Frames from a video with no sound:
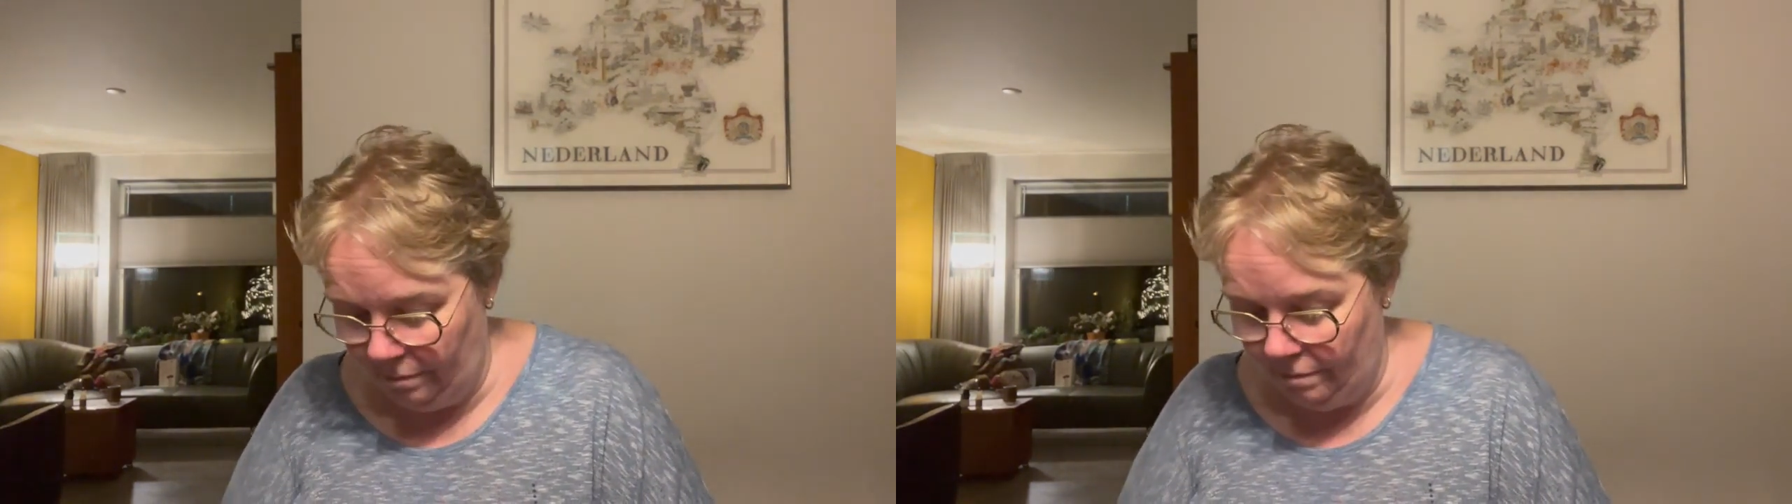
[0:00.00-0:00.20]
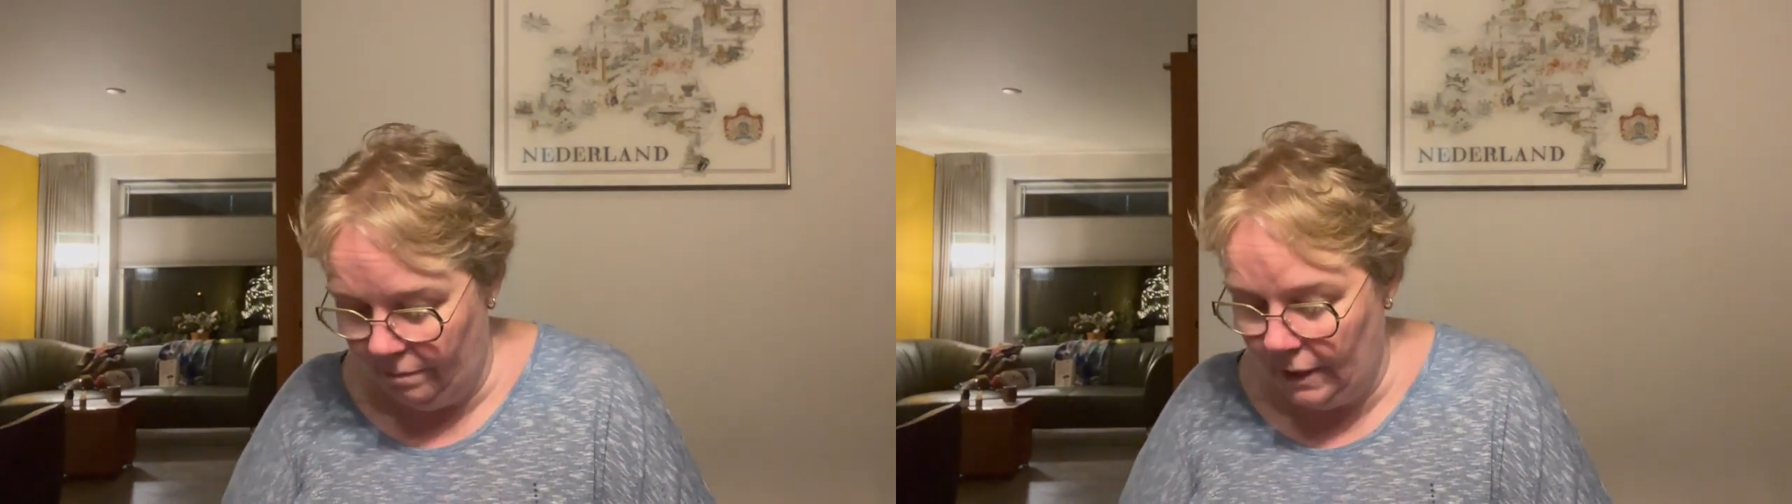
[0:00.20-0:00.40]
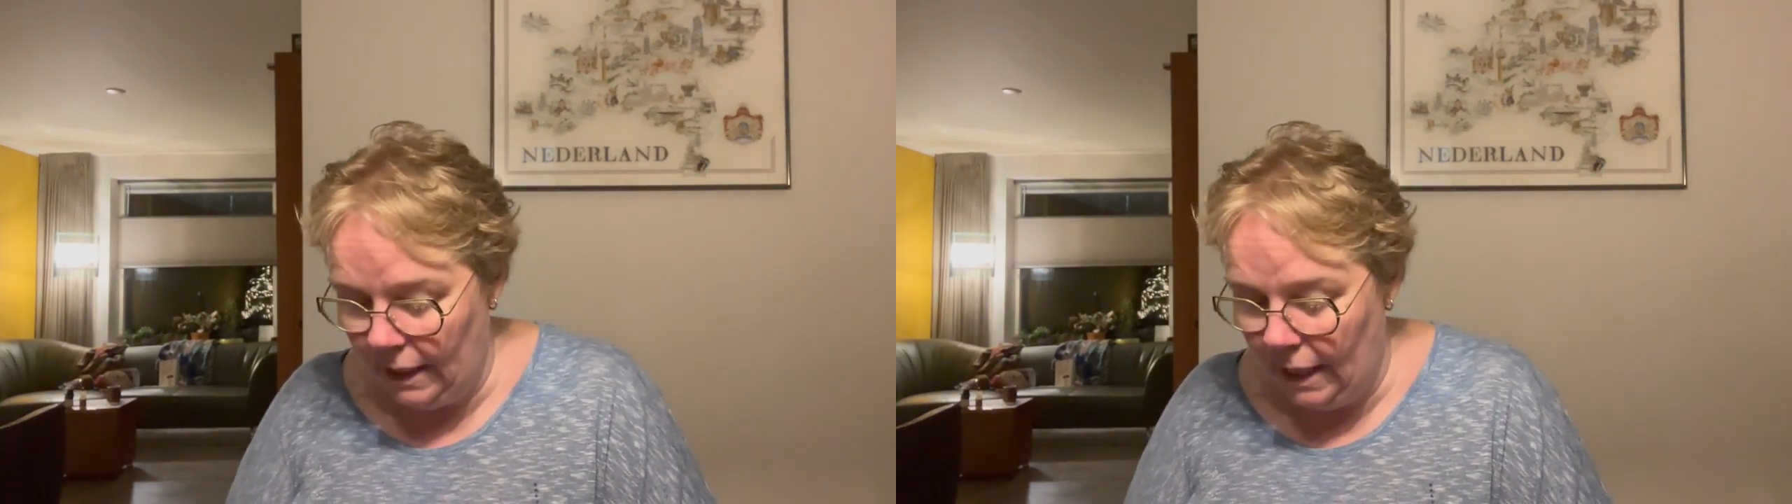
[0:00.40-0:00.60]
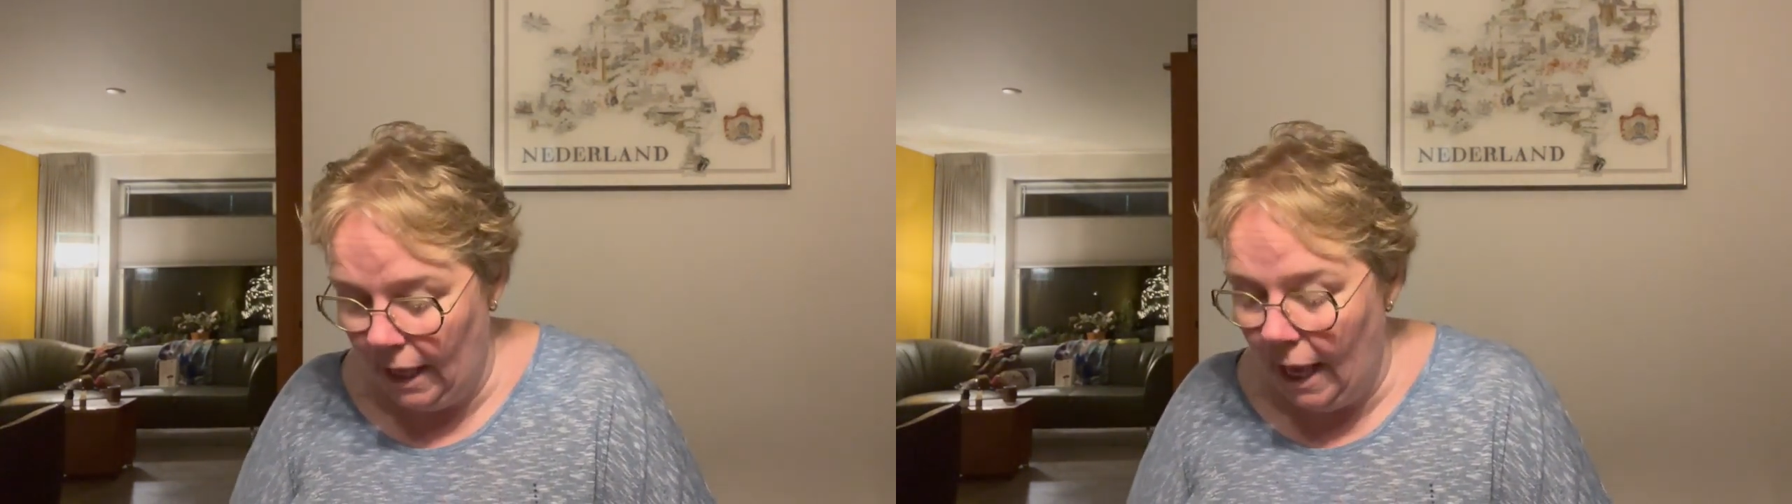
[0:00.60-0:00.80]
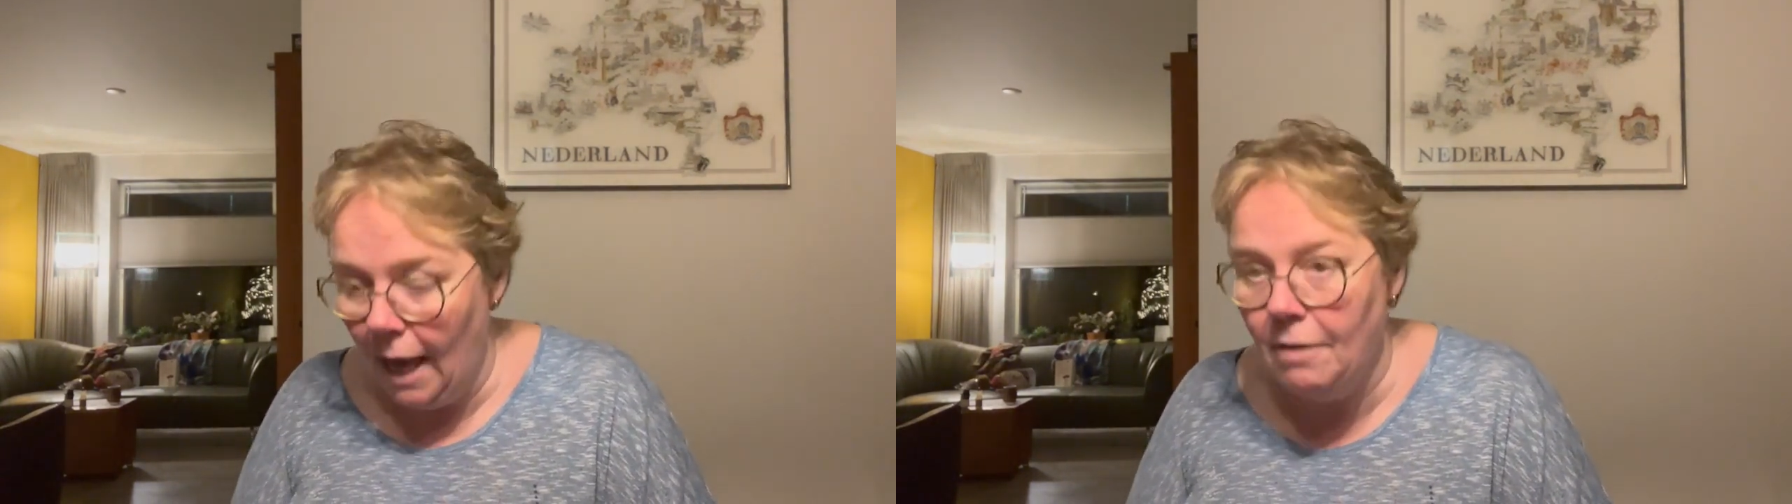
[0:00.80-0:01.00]
and
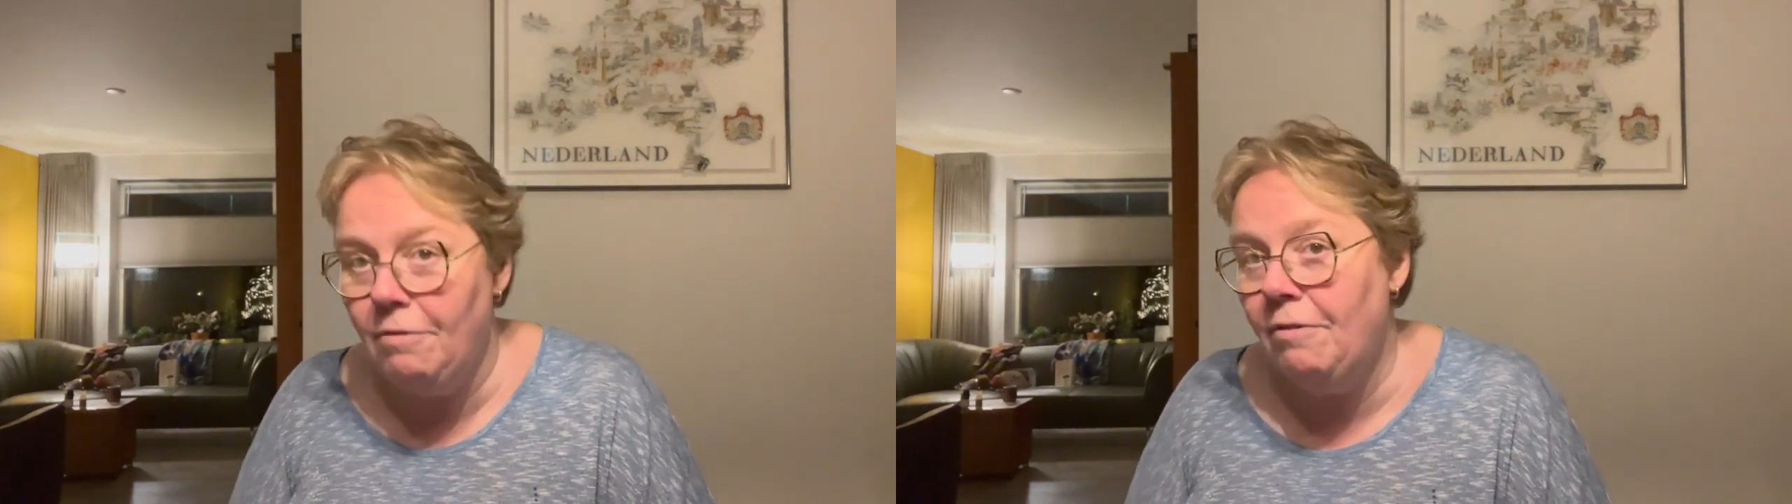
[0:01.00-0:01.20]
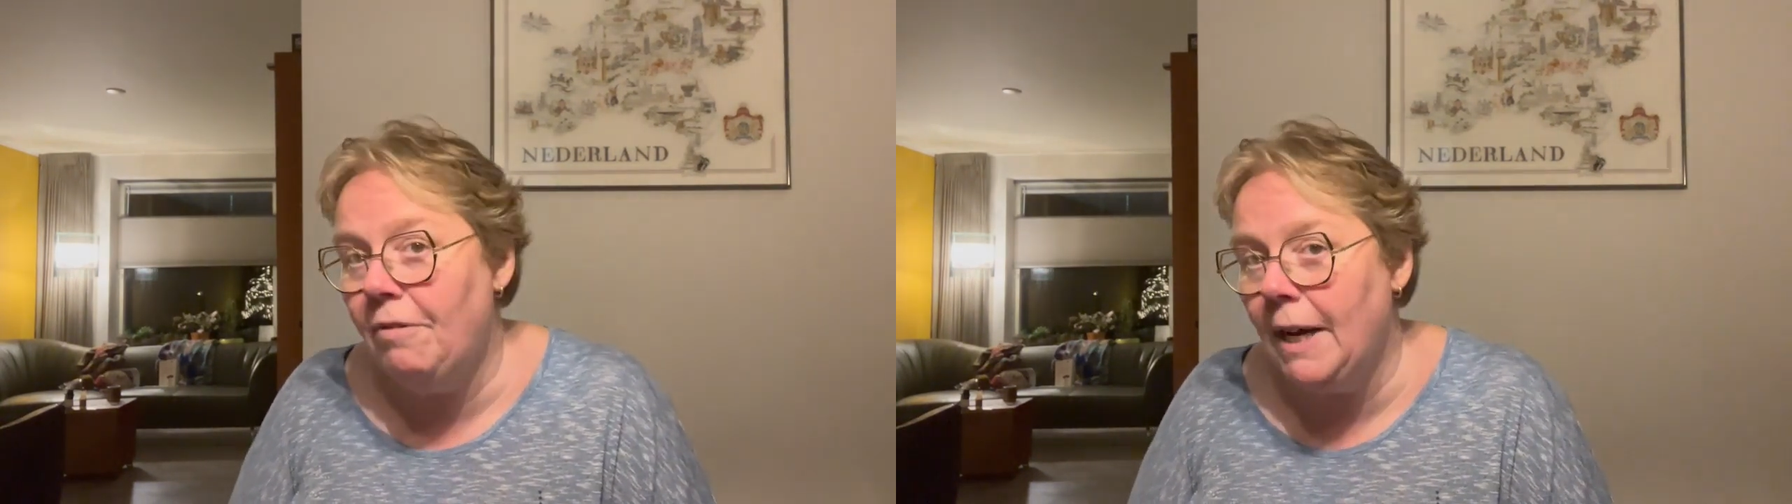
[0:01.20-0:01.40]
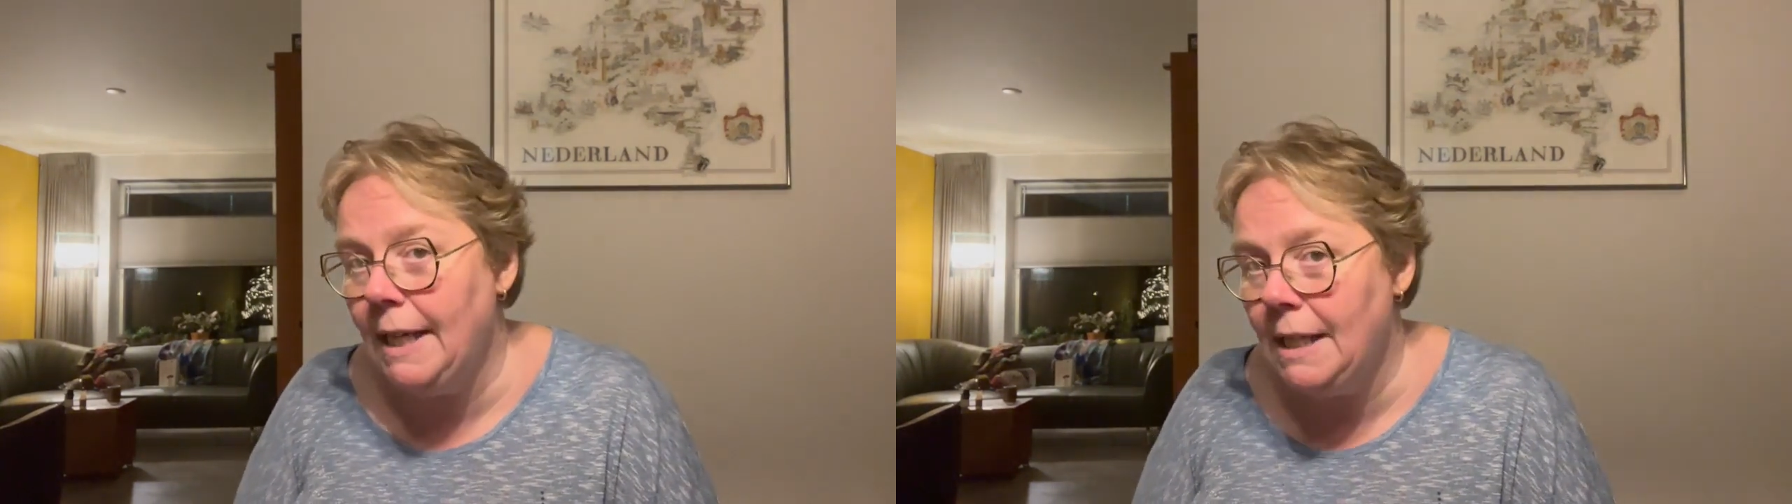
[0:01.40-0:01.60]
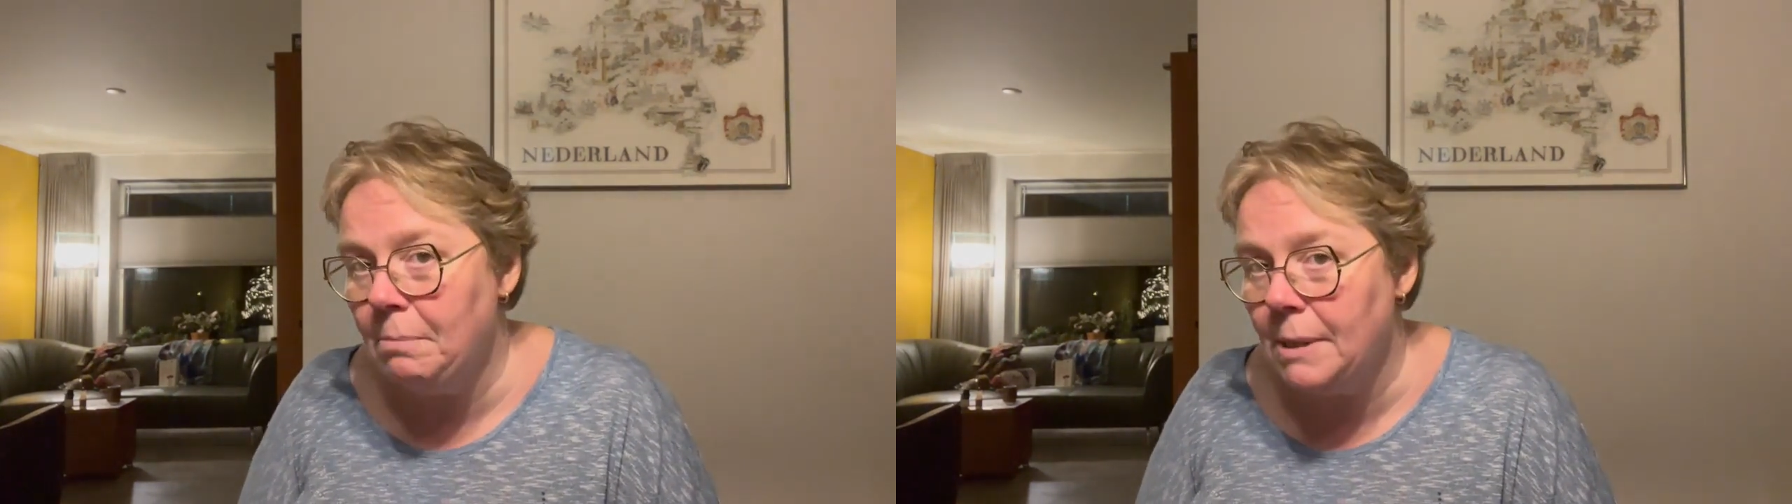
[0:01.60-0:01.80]
find